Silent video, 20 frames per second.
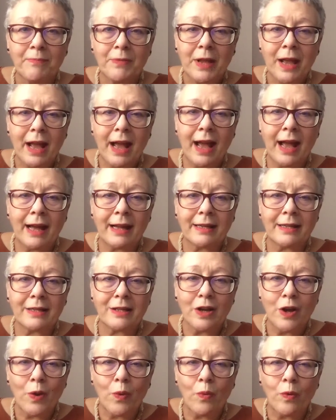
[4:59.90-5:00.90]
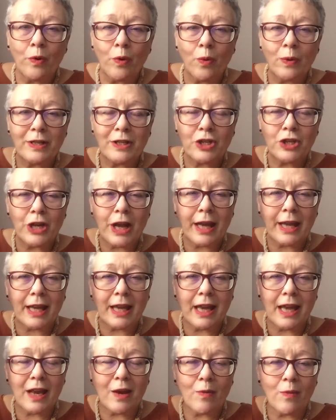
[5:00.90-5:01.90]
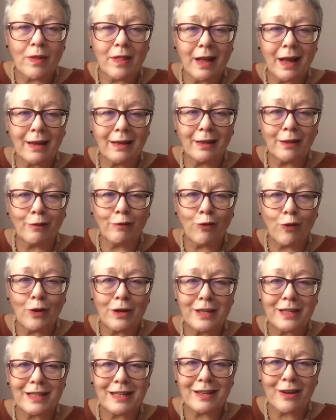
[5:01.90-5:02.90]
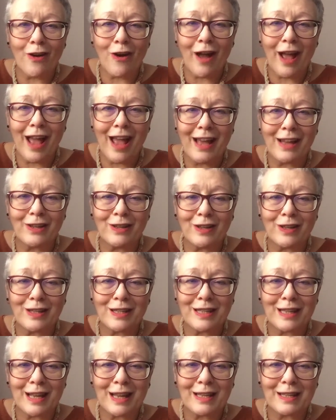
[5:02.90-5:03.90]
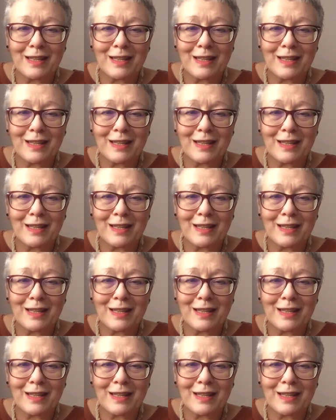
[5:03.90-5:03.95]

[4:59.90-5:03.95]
And we're always checking in with that little voice in our head that says,